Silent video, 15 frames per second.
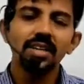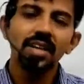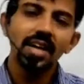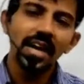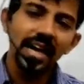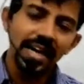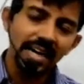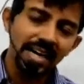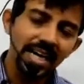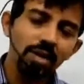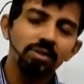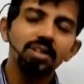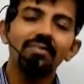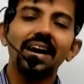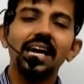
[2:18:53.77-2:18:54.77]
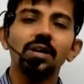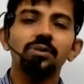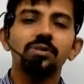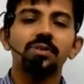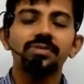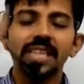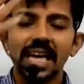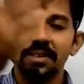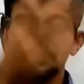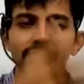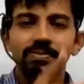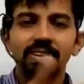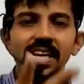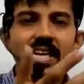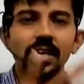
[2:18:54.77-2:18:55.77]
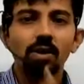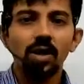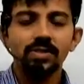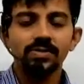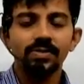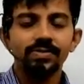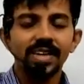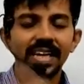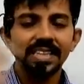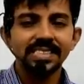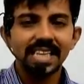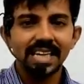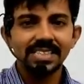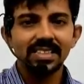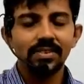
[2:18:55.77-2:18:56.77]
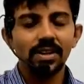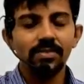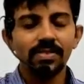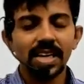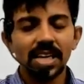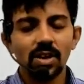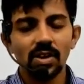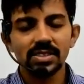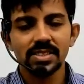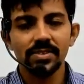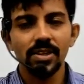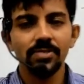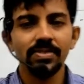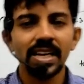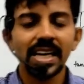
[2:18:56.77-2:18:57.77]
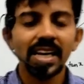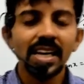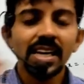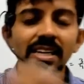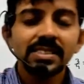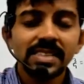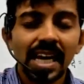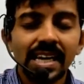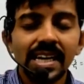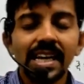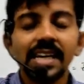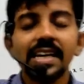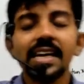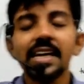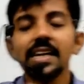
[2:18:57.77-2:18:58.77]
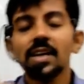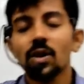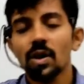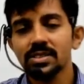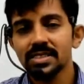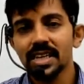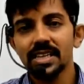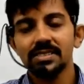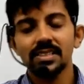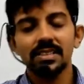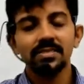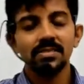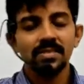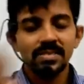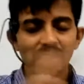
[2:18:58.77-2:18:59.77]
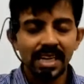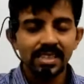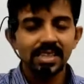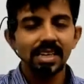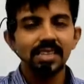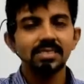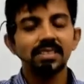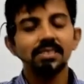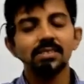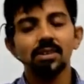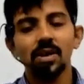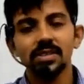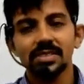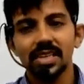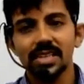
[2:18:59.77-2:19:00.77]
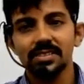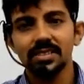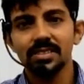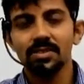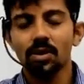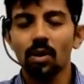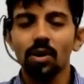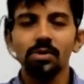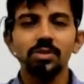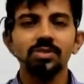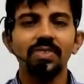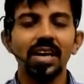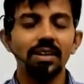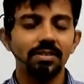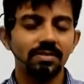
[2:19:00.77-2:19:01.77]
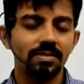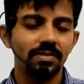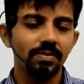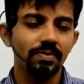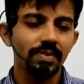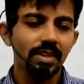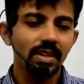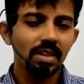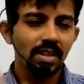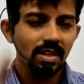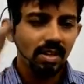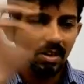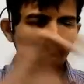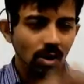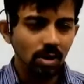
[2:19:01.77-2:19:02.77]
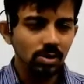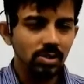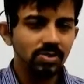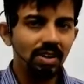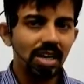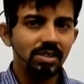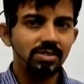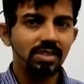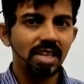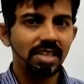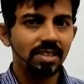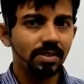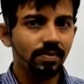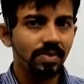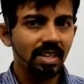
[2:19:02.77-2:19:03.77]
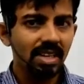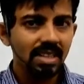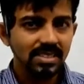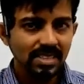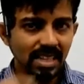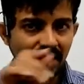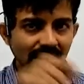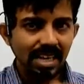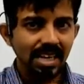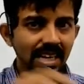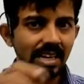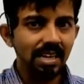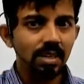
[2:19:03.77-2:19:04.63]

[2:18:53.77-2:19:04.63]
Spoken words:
And write all the values of sin 15, cos 15, sin 75, cos 75, sin 18, cos 36, sin 36, cos 36, all those values. All those values right. Sin 18 degree,